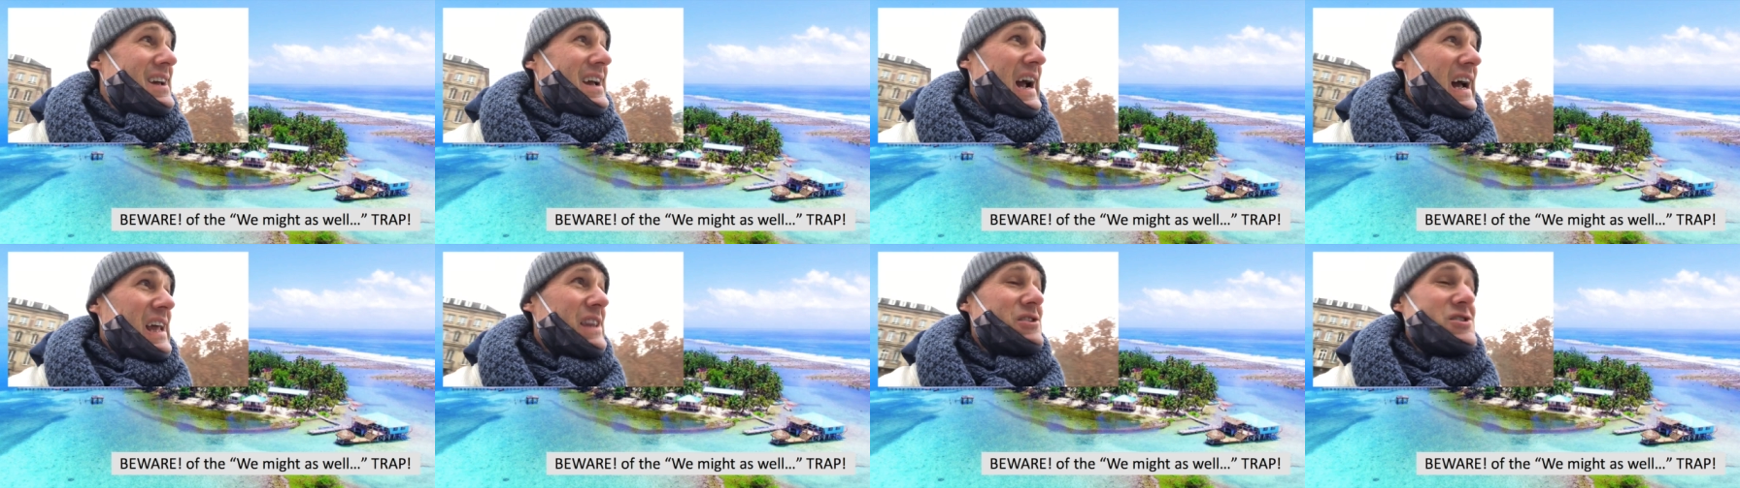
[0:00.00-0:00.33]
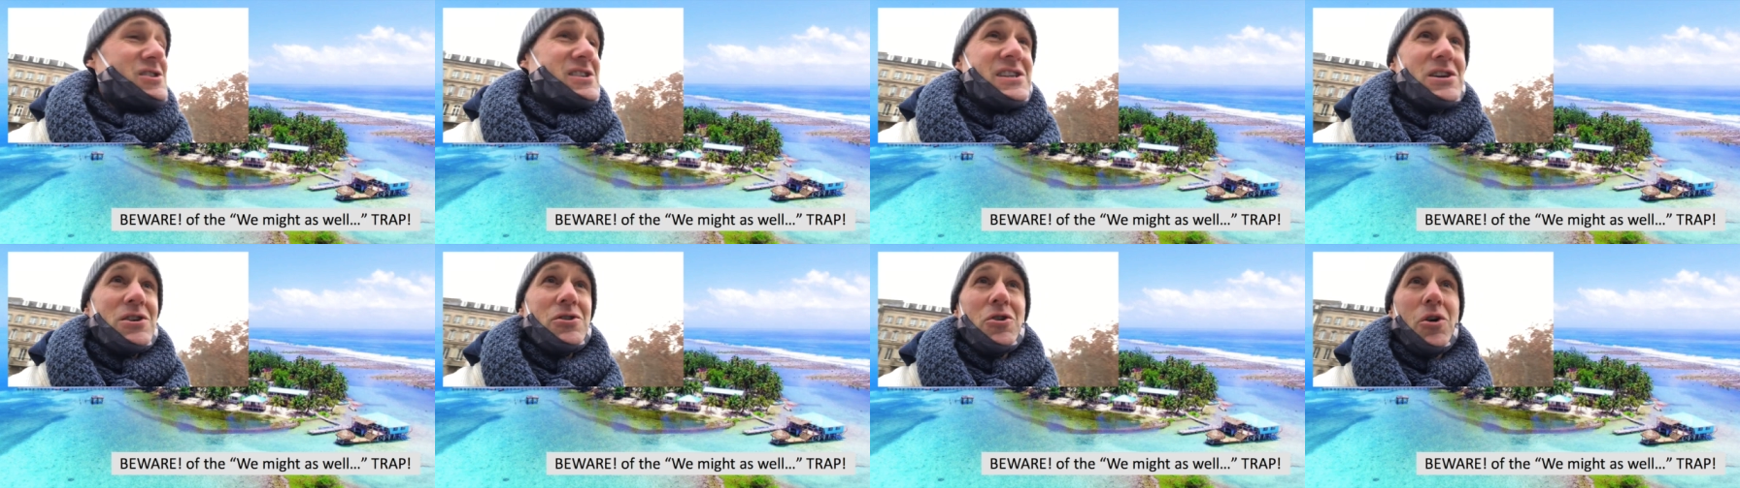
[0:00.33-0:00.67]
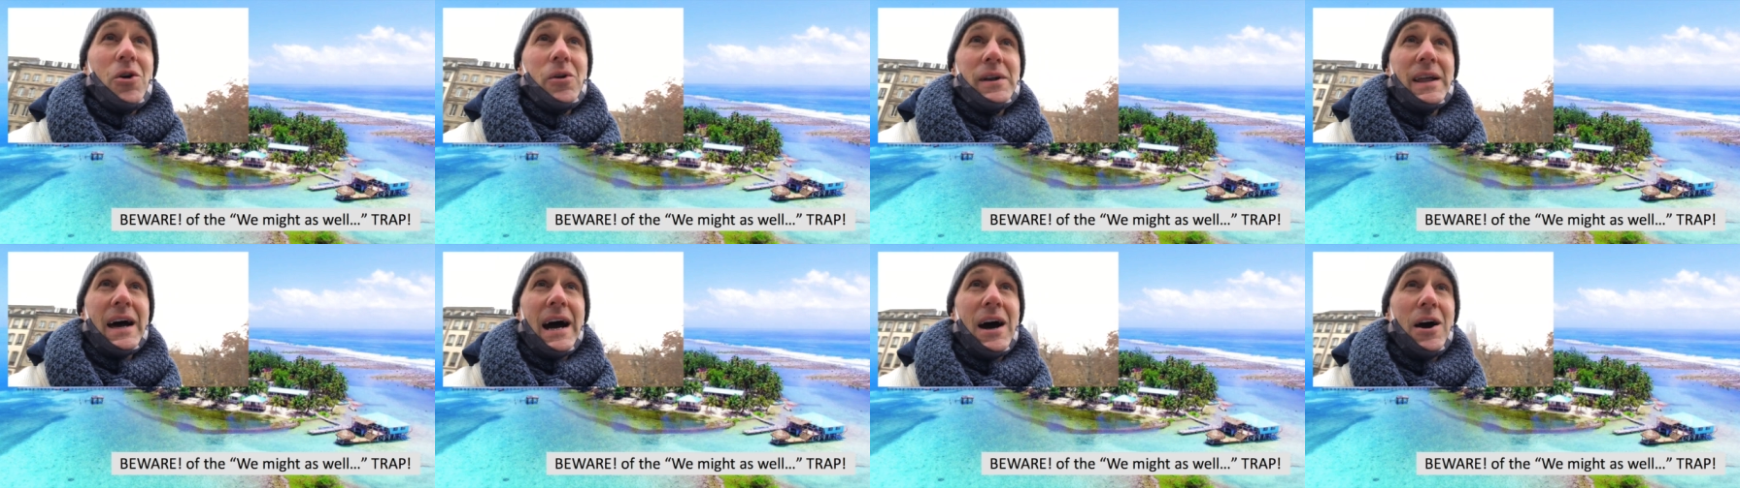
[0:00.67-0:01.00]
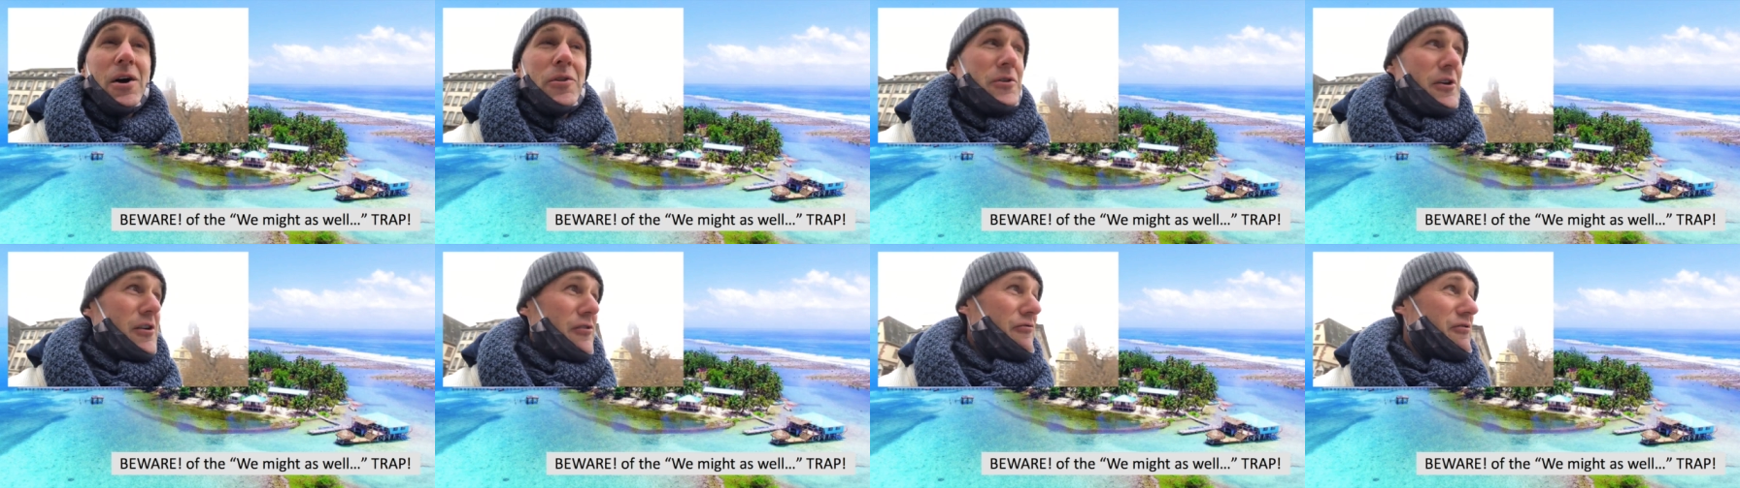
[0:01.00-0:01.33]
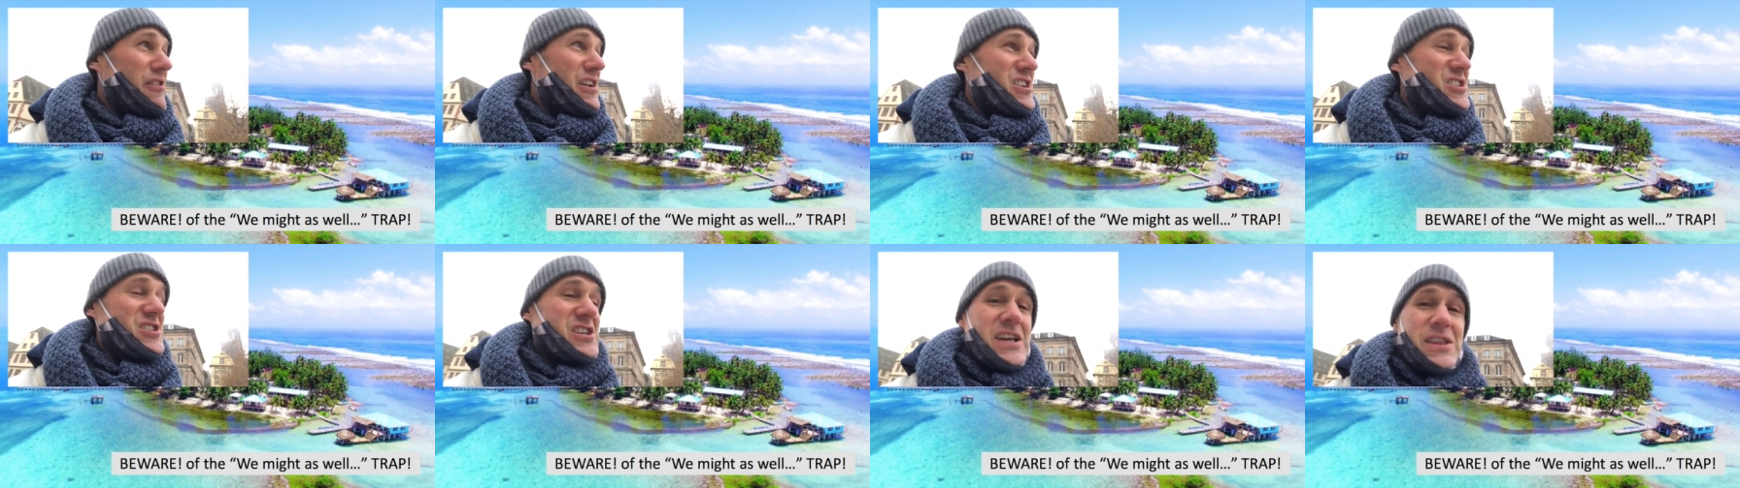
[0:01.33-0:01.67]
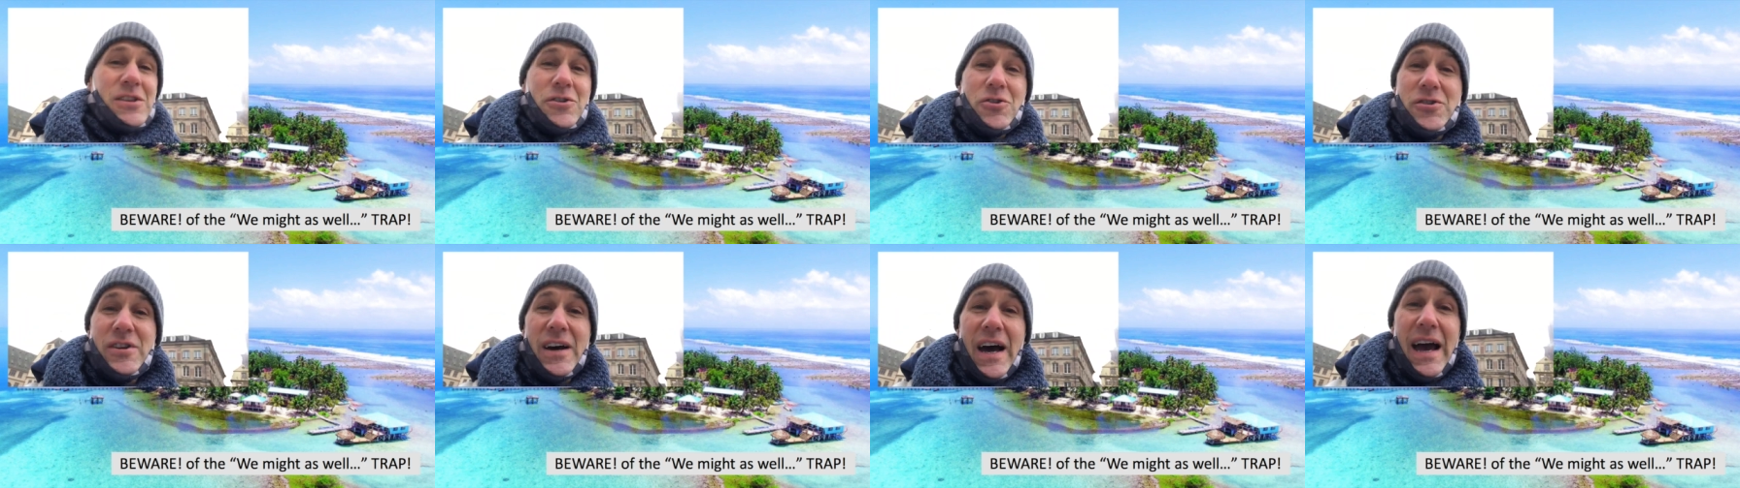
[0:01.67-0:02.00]
And they're still going out, they're fishing,
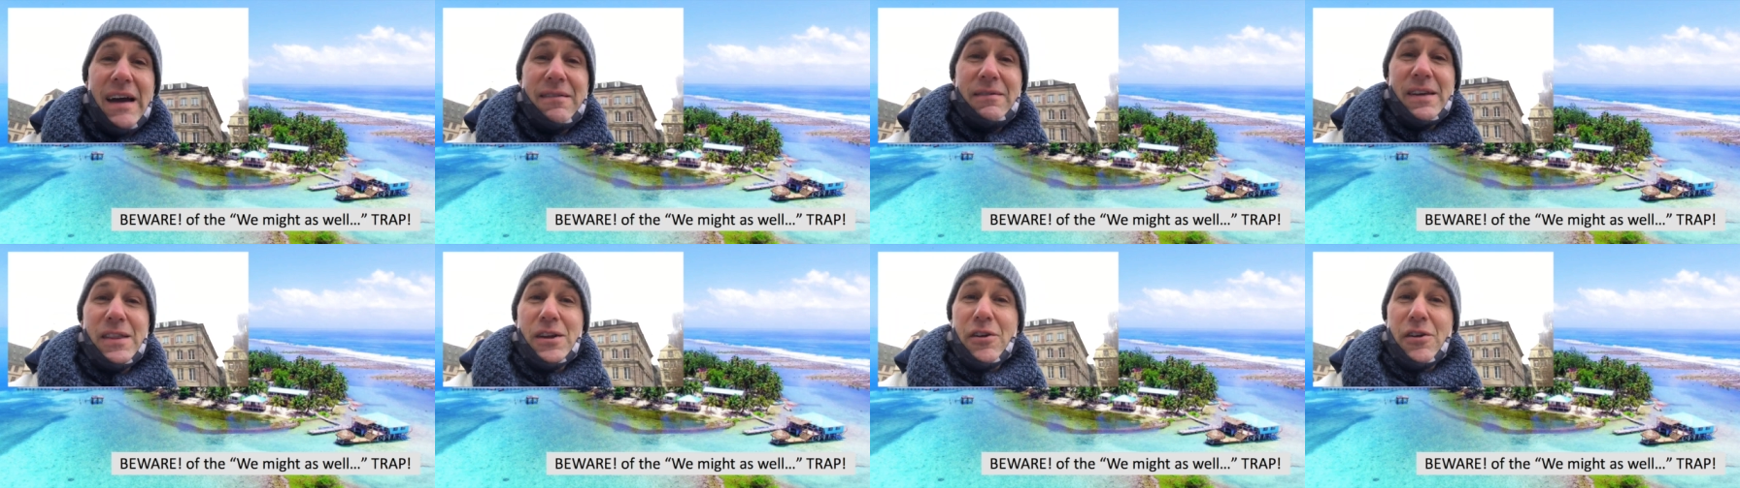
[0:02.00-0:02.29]
they're diving,